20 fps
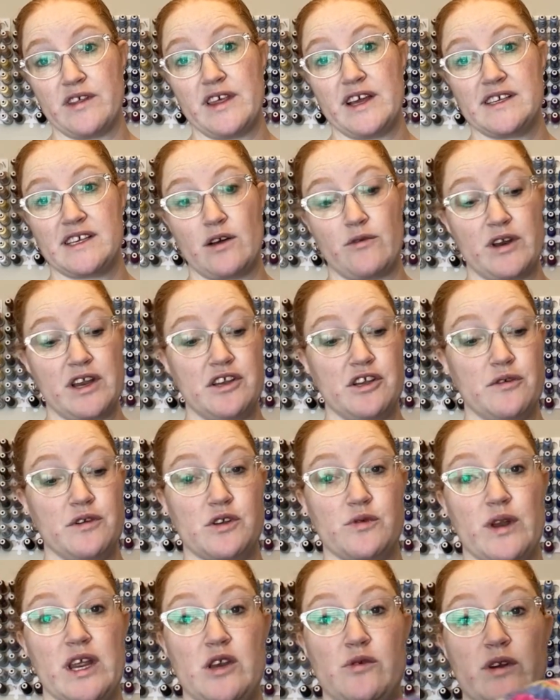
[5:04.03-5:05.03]
of the things I want to do
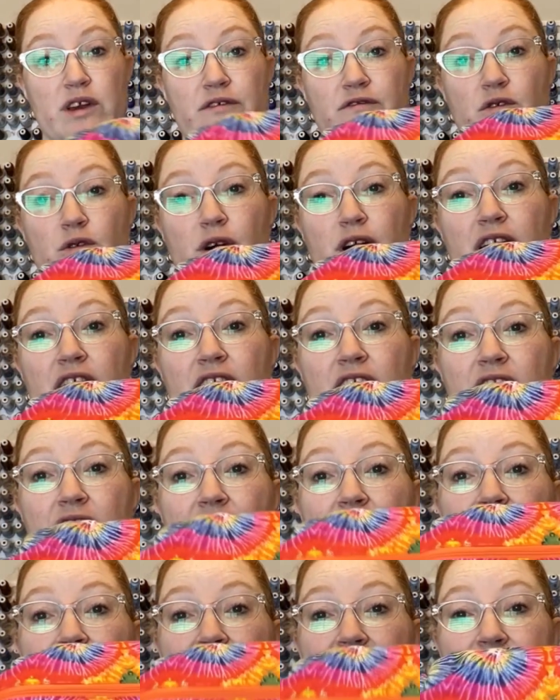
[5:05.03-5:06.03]
in 2024
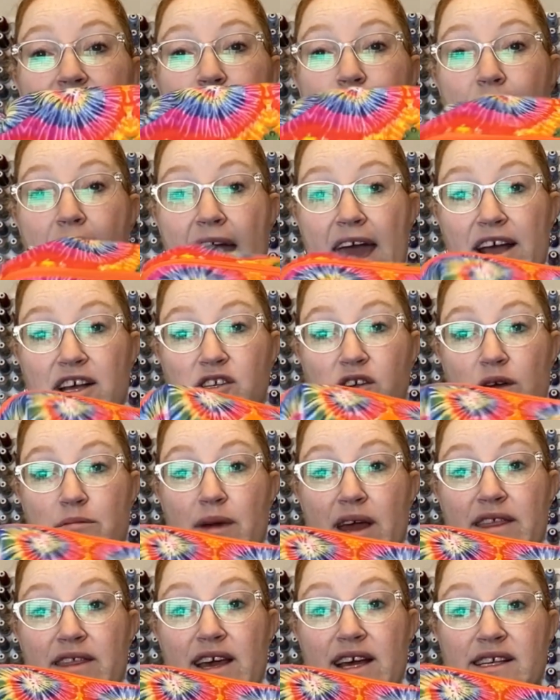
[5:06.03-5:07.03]
is bags. So I
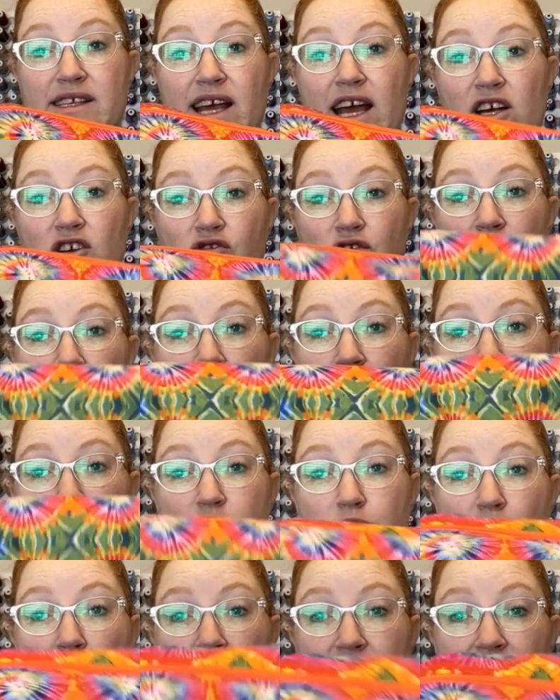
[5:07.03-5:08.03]
made this extra
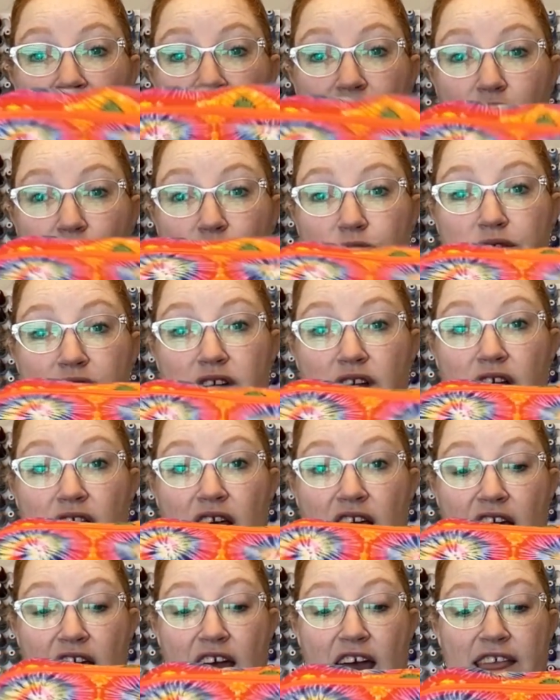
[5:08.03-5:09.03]
large boxy tote.
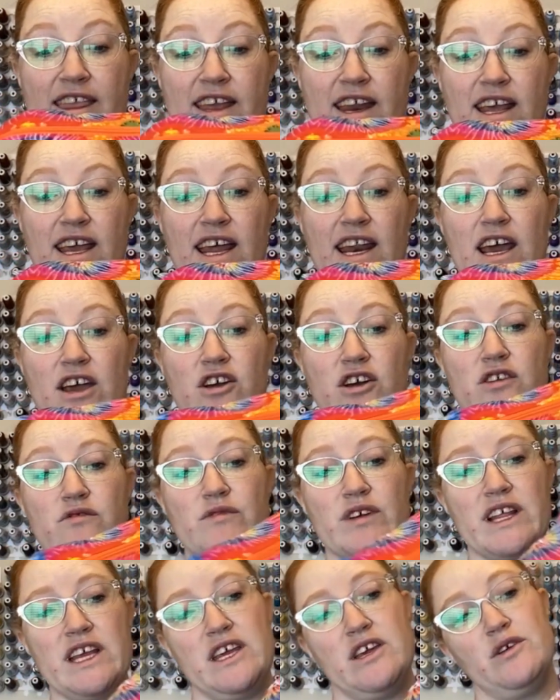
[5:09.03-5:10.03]
And then again, I couldn't
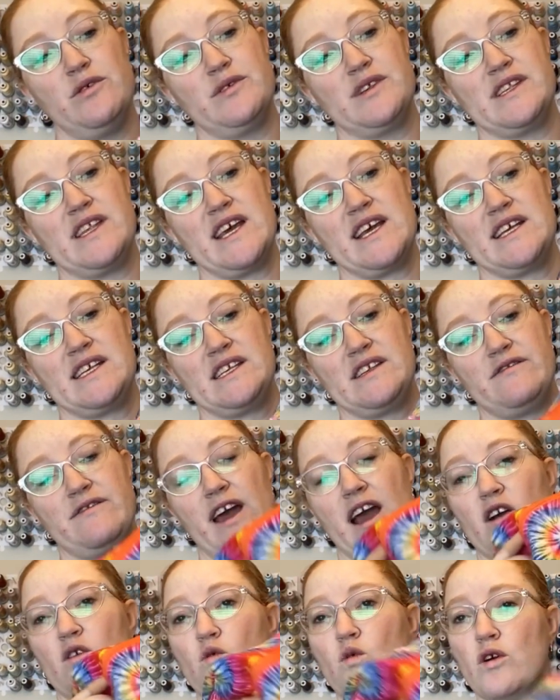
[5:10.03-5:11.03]
really use this
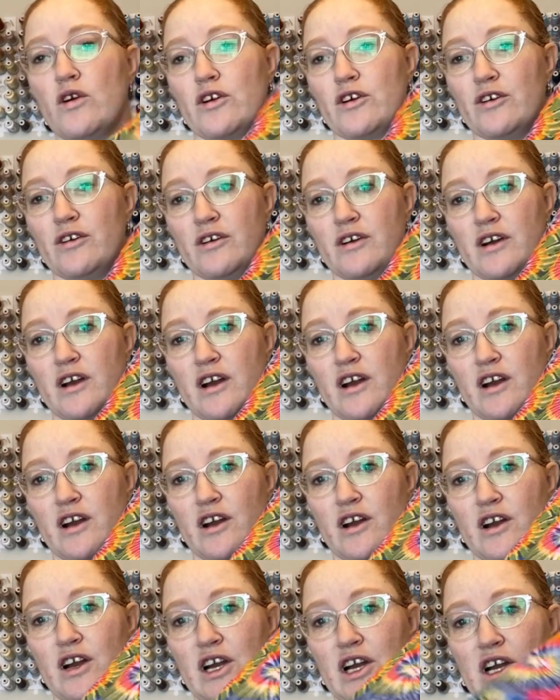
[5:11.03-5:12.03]
fat quarter
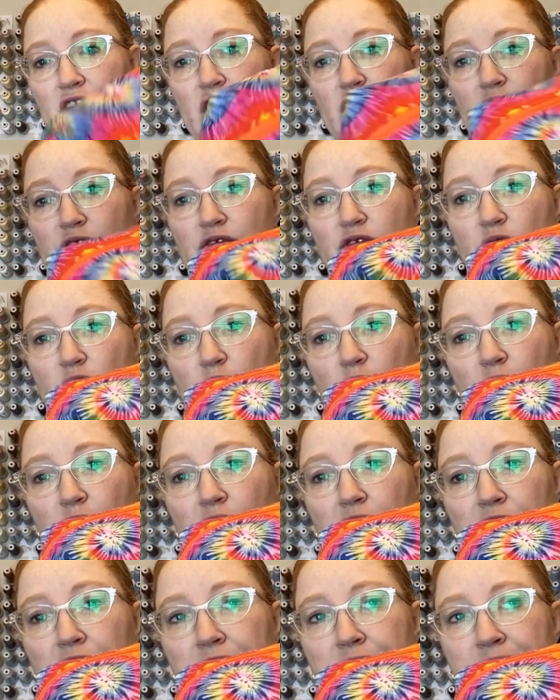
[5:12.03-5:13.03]

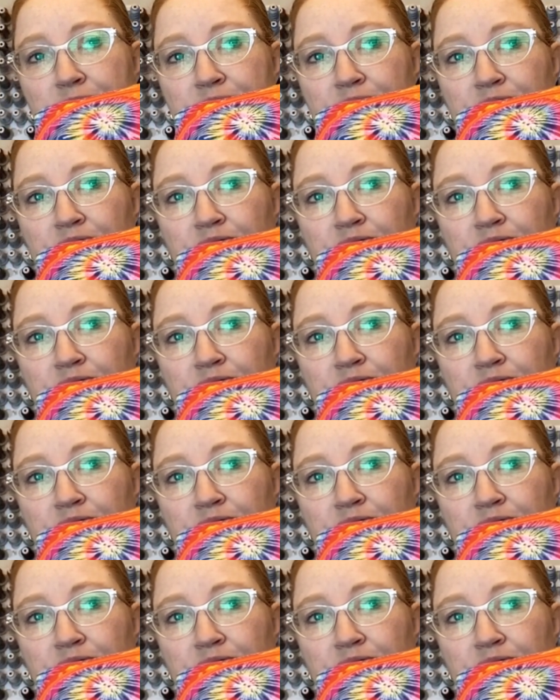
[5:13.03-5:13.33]
for